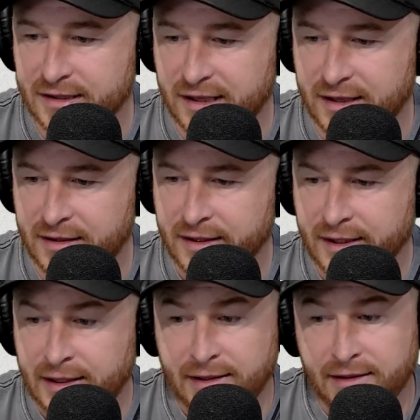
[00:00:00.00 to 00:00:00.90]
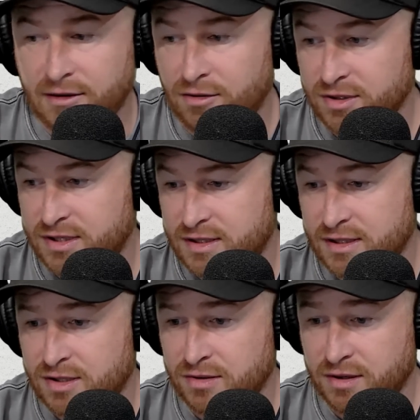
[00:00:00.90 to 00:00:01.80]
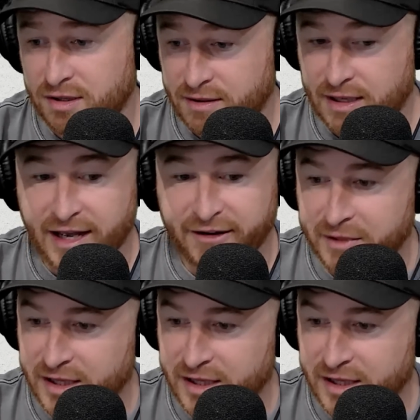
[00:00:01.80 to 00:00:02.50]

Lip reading: And then horses that sort of gave